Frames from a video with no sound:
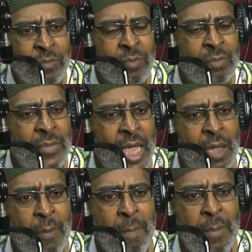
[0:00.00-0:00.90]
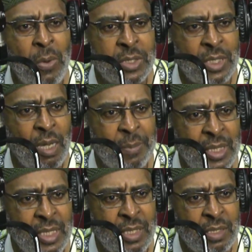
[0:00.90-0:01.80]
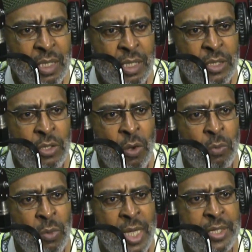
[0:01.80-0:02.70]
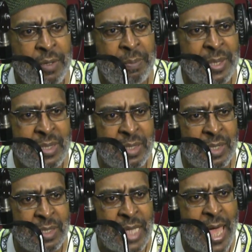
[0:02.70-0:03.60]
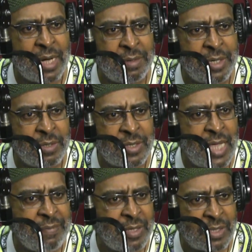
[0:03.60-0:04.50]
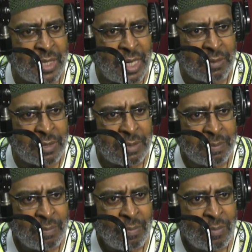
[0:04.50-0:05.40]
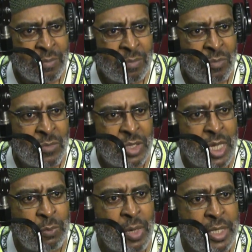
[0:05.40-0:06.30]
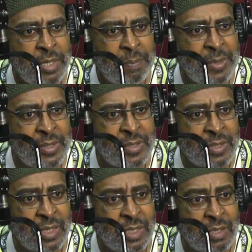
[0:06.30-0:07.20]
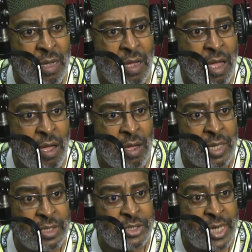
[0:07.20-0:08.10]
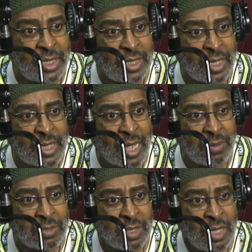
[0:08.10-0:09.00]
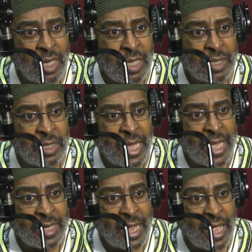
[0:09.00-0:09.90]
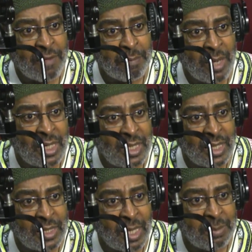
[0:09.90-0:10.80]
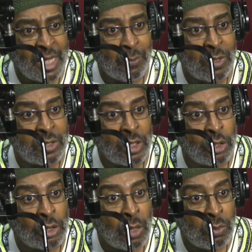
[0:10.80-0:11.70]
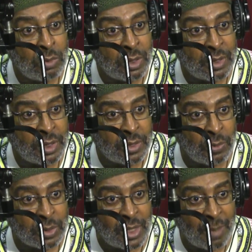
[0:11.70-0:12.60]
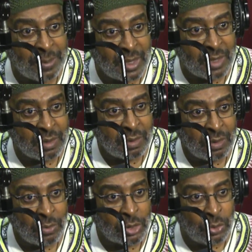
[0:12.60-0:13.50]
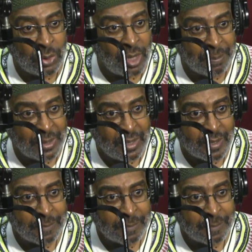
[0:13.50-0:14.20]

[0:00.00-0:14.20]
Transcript: Now, most companies don't run their businesses out of their savings accounts. They run their businesses on checking accounts that have money in them that was loaned to those companies or to companies.